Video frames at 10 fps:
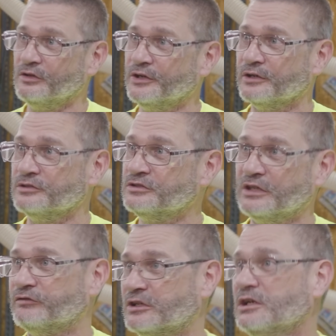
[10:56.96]
all there. You just
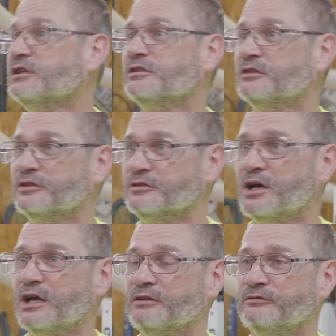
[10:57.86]
have to connect it to the so
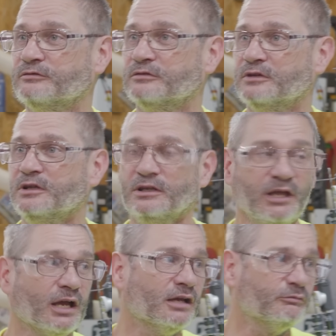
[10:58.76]
drive. So you can do it yourself.
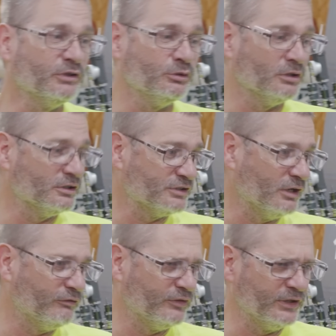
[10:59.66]
Yeah, we can do it
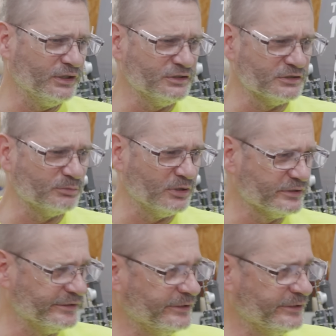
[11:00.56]
ourselves, and then it just plugs